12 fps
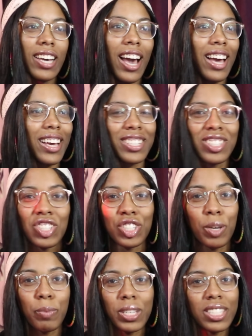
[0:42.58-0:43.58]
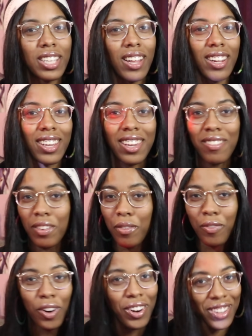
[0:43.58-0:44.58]
I guess the ship is sailing even
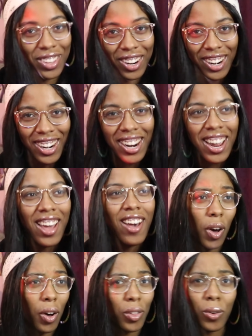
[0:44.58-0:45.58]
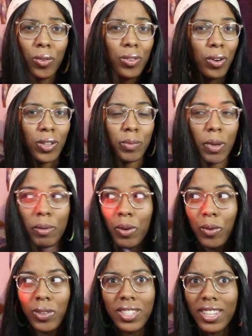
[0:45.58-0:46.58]
further. Although who knows, maybe it
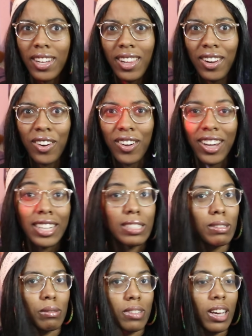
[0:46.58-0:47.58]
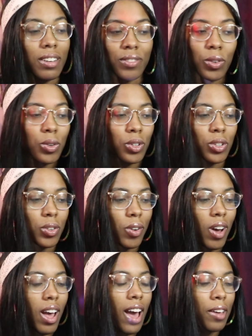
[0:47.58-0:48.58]
won't sail at all. I, I have no clue.
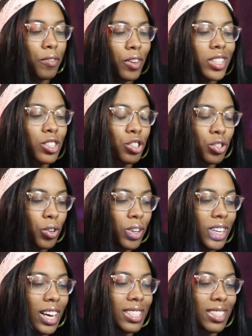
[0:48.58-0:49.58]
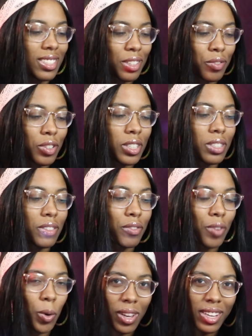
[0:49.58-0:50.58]
I feel like the story has a different
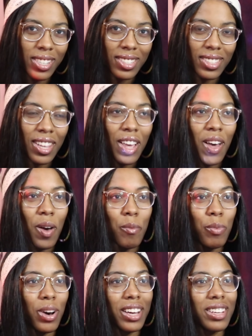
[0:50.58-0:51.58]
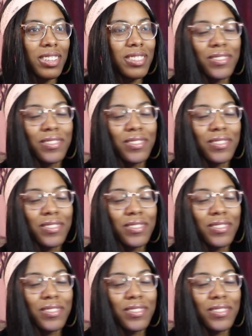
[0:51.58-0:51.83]
focus, but